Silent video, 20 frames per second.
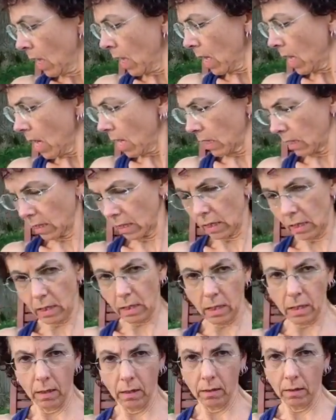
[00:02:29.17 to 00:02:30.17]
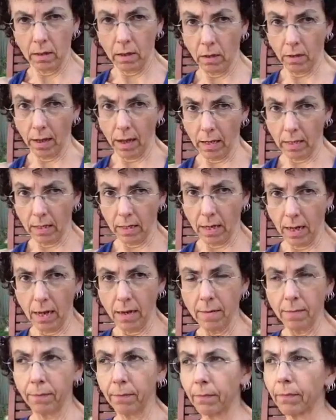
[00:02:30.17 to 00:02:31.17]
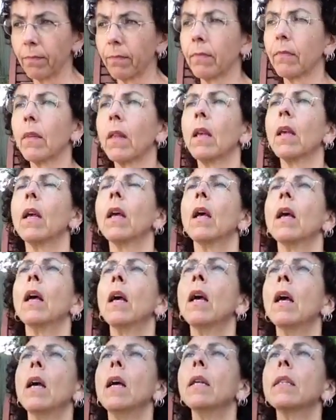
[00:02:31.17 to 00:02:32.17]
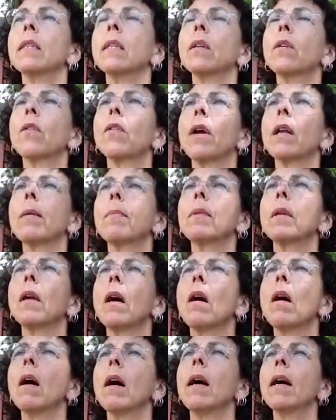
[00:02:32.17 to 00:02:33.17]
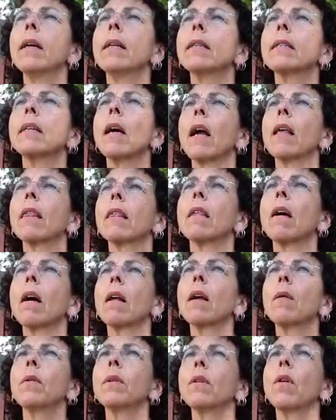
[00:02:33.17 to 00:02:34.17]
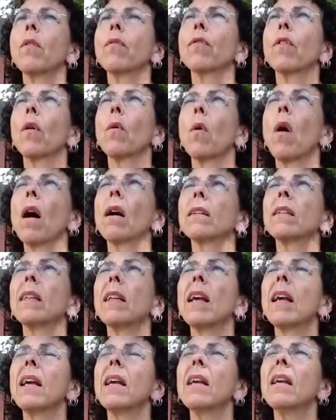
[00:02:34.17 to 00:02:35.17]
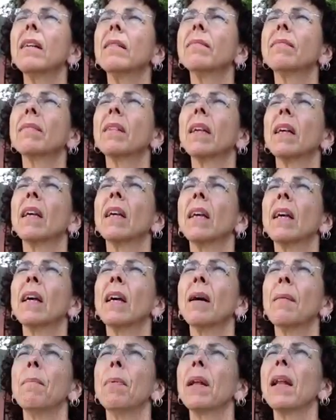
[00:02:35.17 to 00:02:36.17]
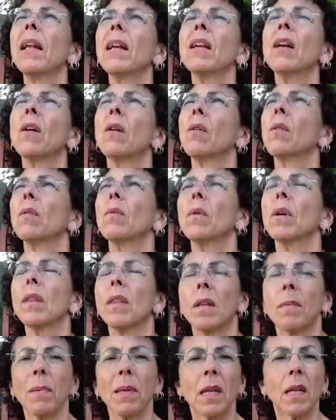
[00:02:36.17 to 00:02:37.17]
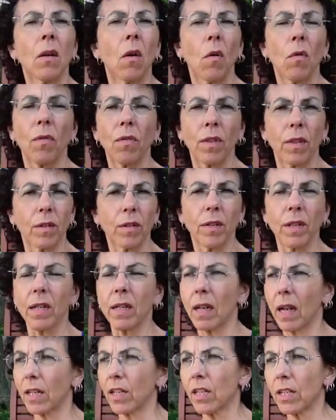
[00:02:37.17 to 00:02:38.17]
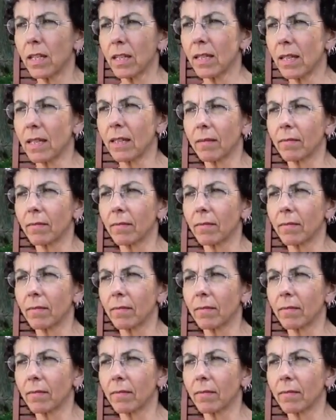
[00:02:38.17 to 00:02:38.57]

Yes, so that's that. It's incredibly hot. I thought I would go for a walk today, but I don't know. With it being over 30, I just